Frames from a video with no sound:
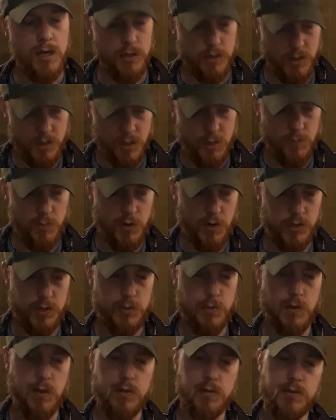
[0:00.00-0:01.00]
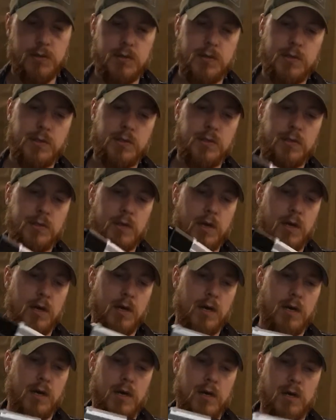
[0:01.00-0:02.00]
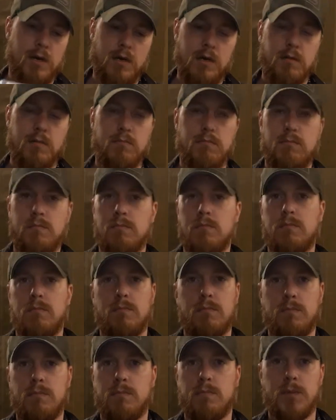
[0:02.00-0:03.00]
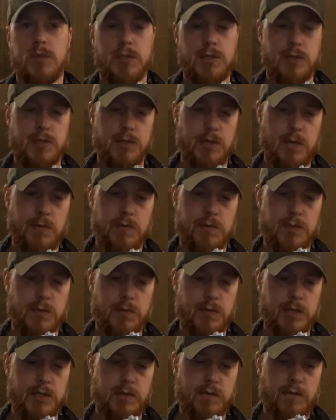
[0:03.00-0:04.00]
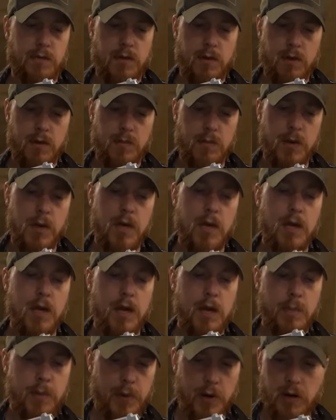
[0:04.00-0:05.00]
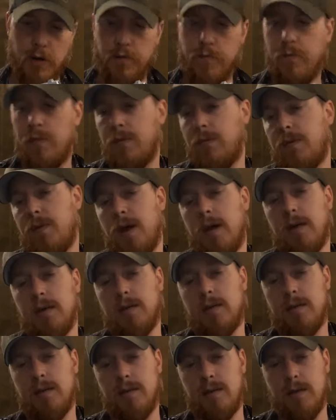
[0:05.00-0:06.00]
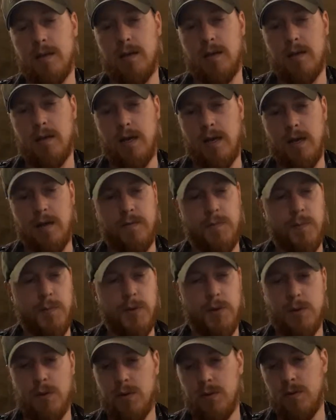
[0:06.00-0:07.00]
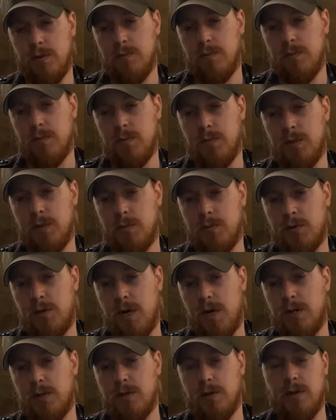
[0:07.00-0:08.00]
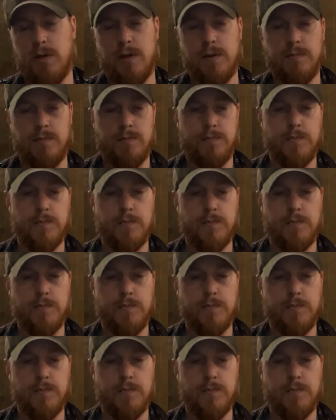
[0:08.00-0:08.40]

The Umarex ones are much the same as the rest of them, apart from the fact that they have put some trades on it.